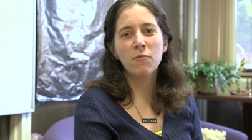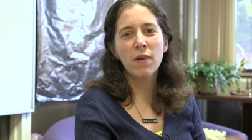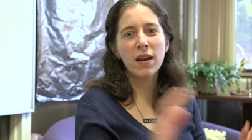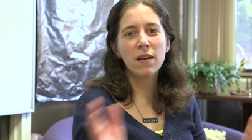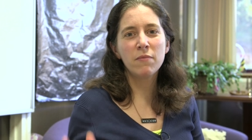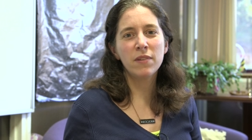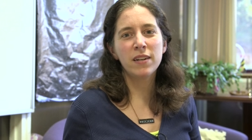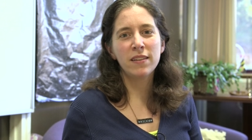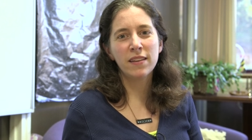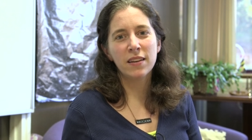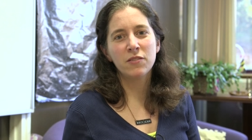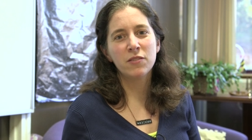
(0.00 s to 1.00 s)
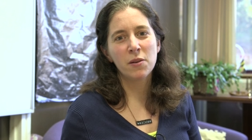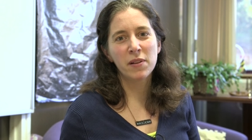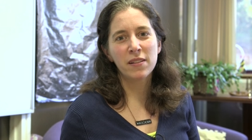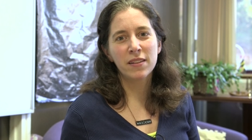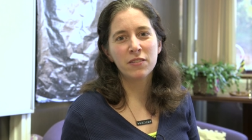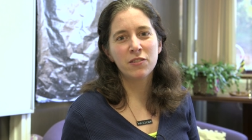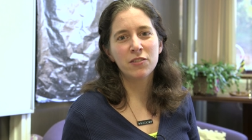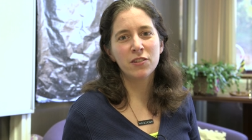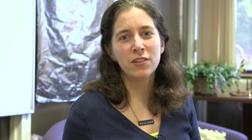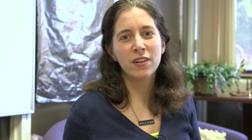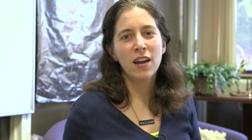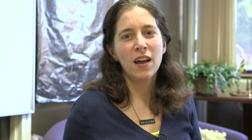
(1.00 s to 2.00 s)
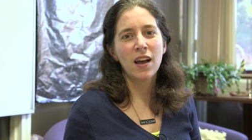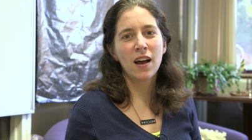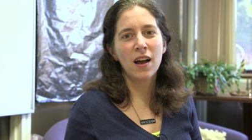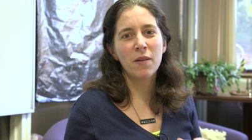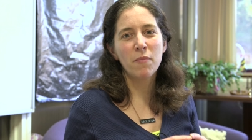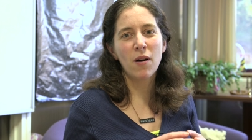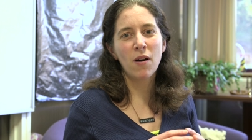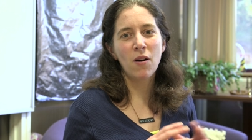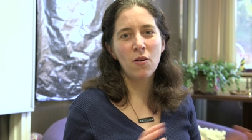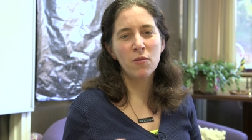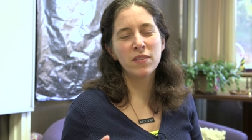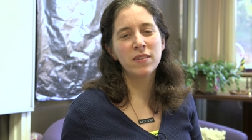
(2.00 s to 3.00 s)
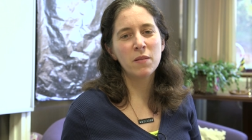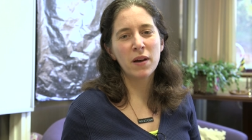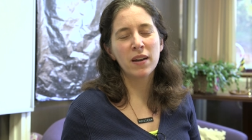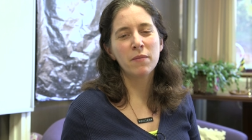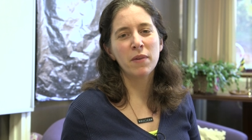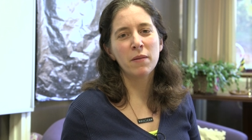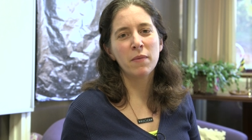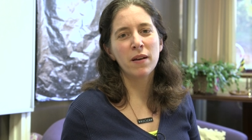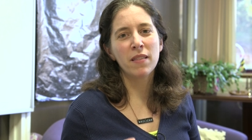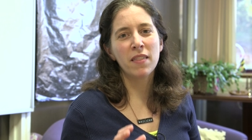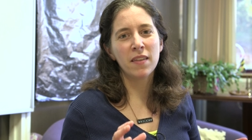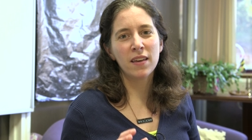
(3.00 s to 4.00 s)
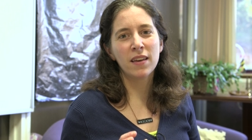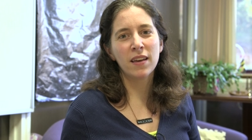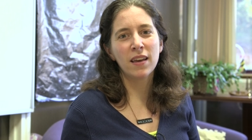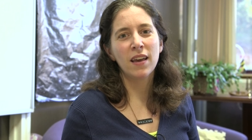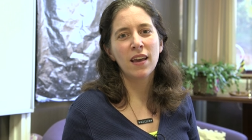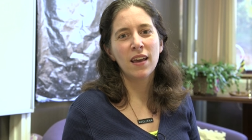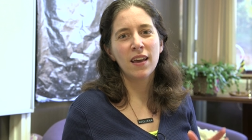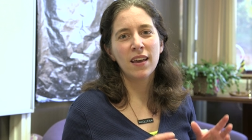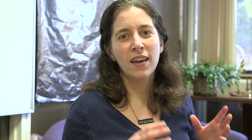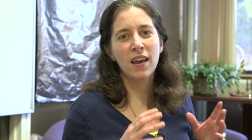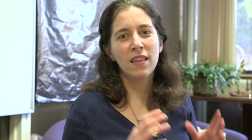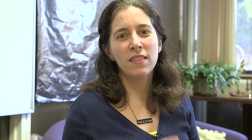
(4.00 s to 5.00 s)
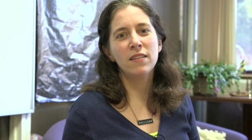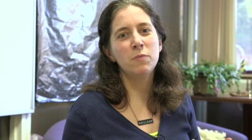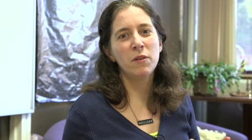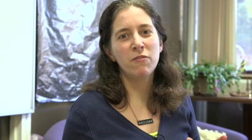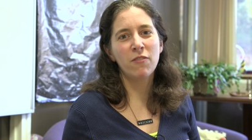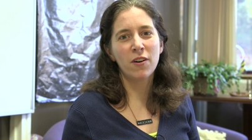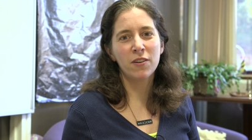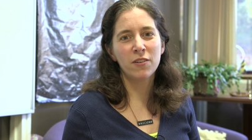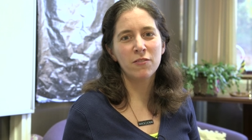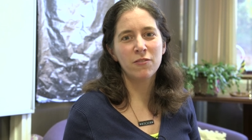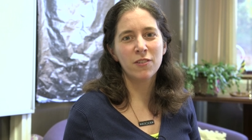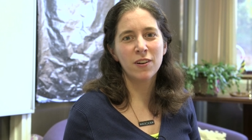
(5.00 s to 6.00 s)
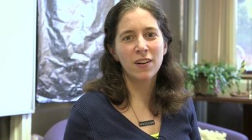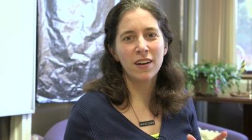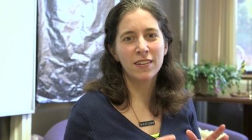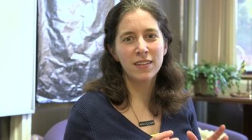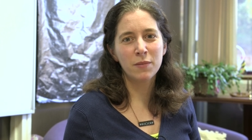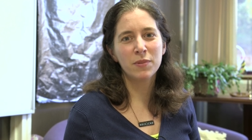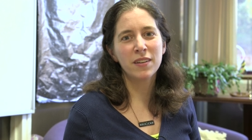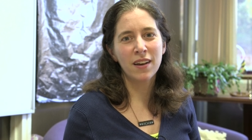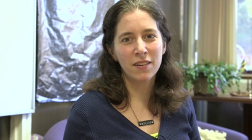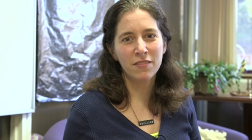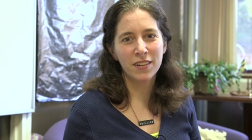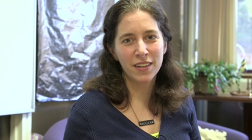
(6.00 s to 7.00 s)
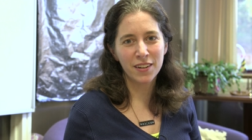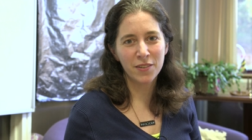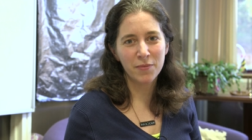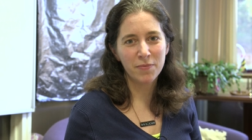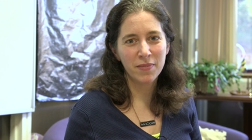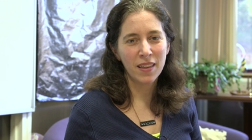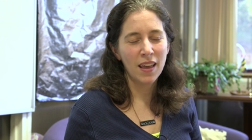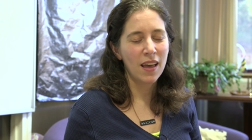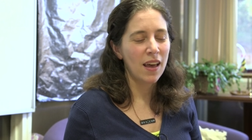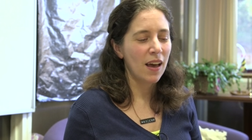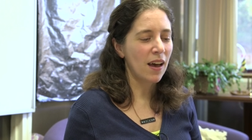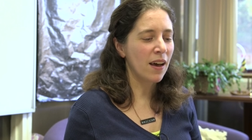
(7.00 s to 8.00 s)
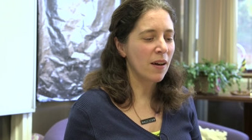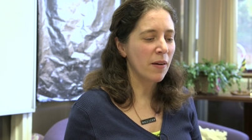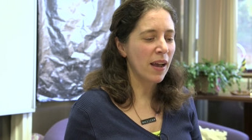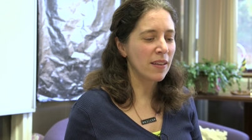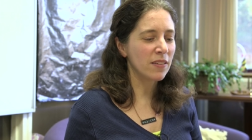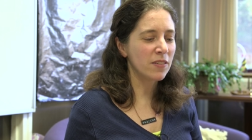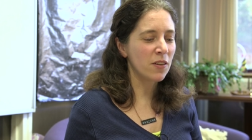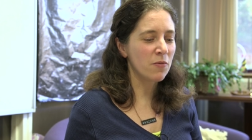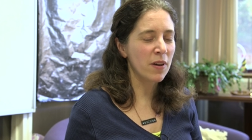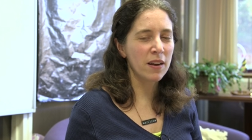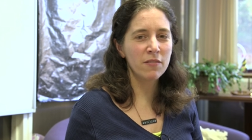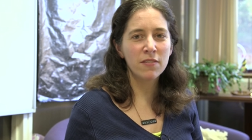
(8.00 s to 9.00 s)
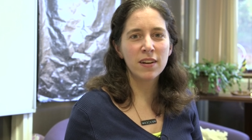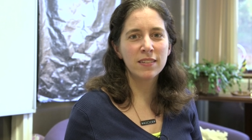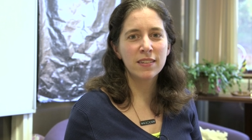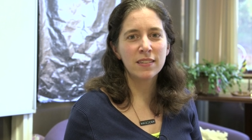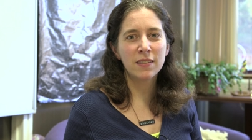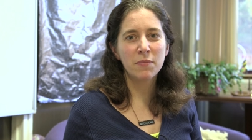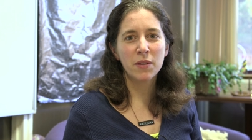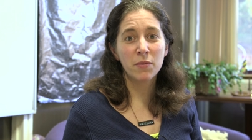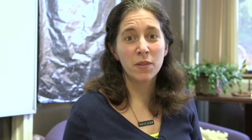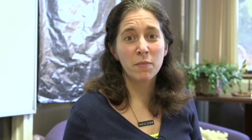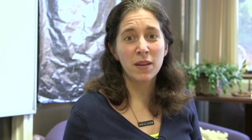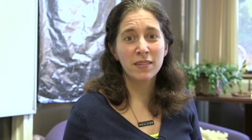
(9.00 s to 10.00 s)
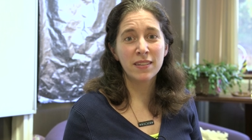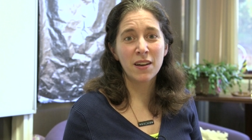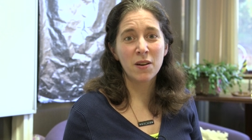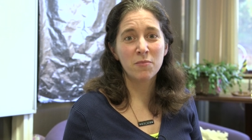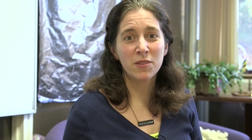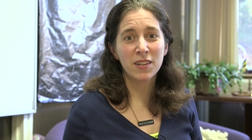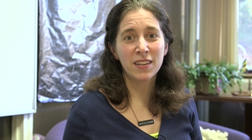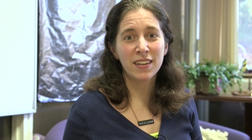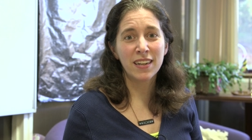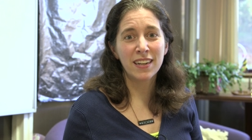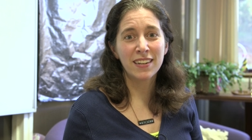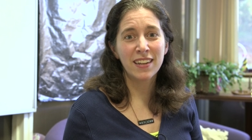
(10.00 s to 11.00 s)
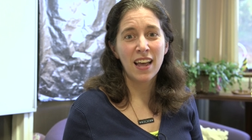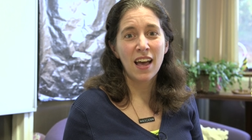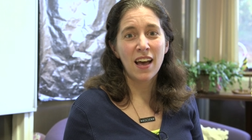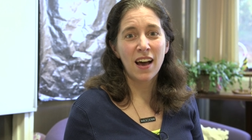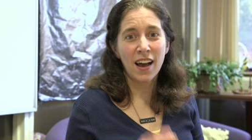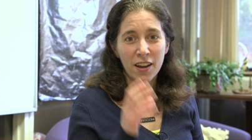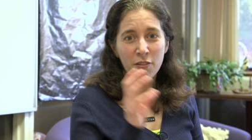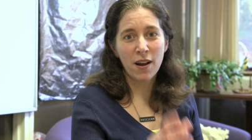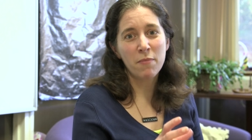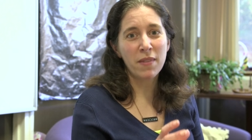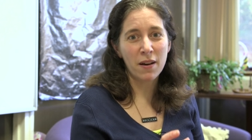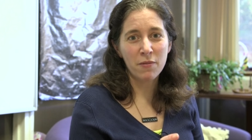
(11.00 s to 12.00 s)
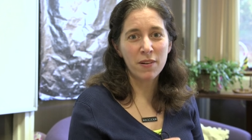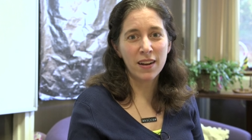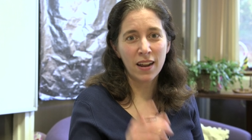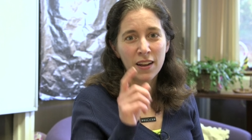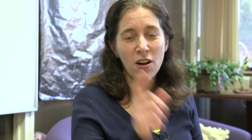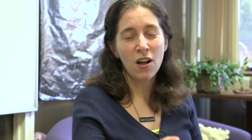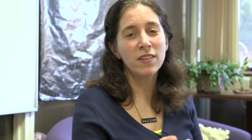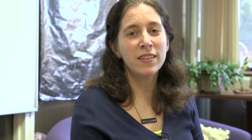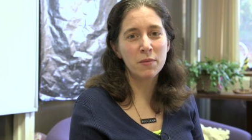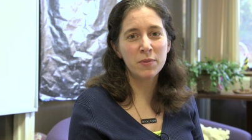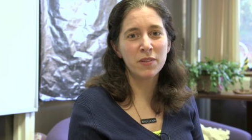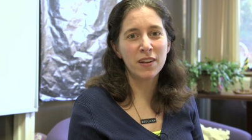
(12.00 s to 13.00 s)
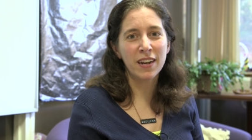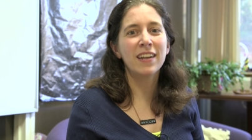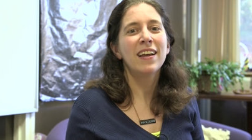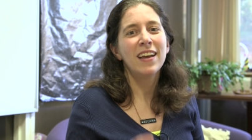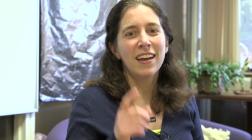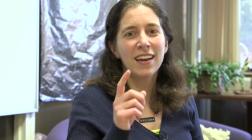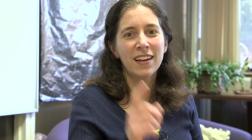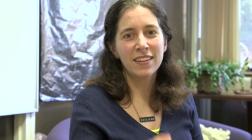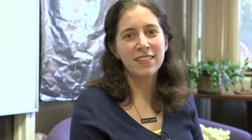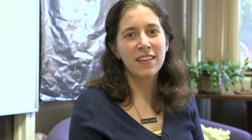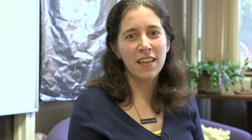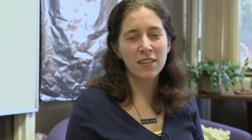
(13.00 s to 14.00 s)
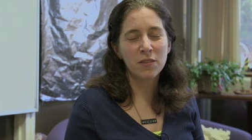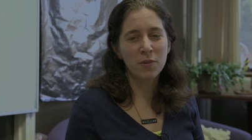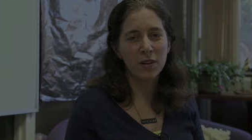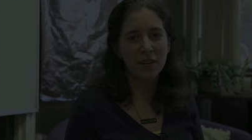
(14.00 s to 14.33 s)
when I'm reading the astronomical literature, I'm always in the back of my mind thinking, can this be fodder for a deep sky video? Uh, and so whenever I see something with a Messier object in it, I grab that one and I call dibs on it and I say that's the one